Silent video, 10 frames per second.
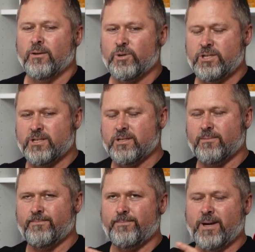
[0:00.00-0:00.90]
which is
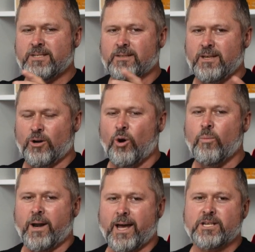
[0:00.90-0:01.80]
basically a
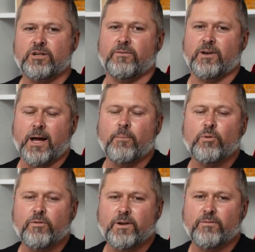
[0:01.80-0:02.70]
combination of a
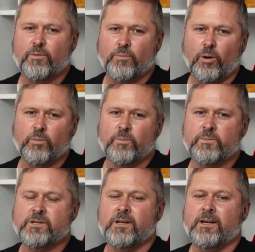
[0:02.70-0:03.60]
number of different problems.